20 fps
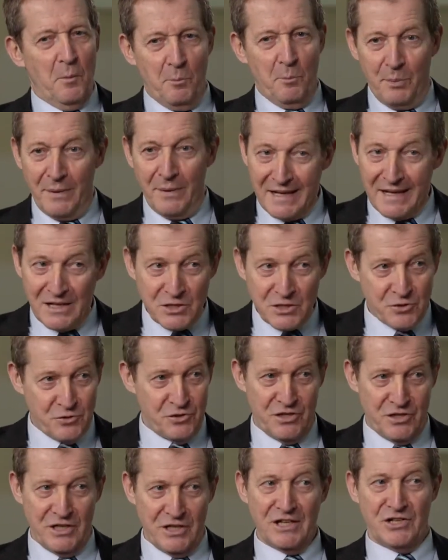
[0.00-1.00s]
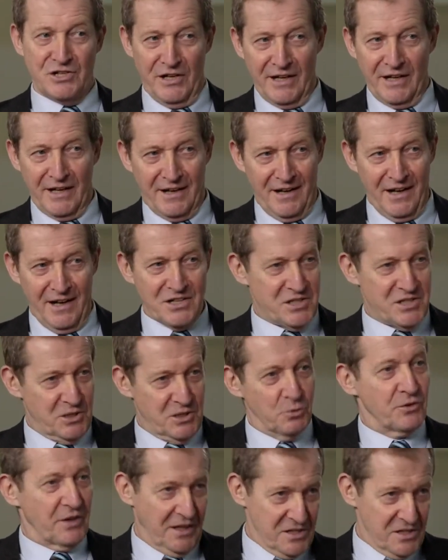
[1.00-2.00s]
being strategic, I
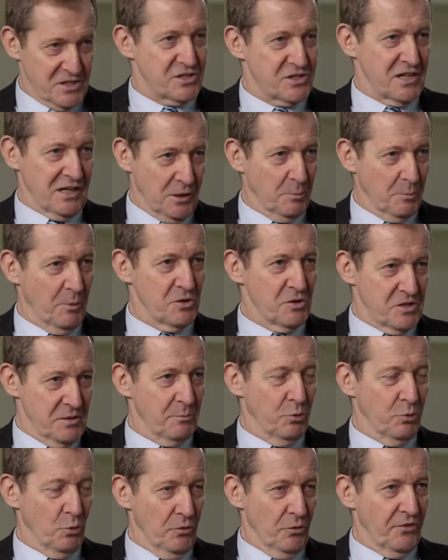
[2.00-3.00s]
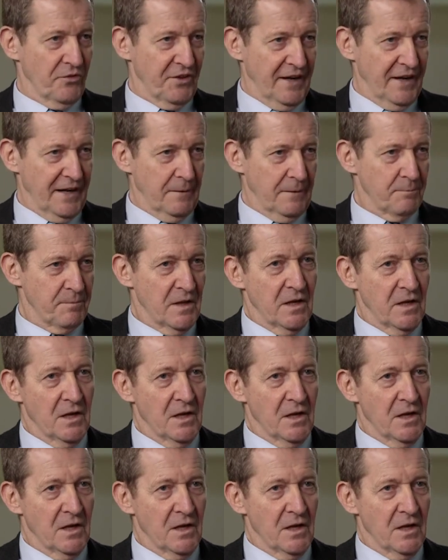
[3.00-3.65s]
still think is the single most important thing.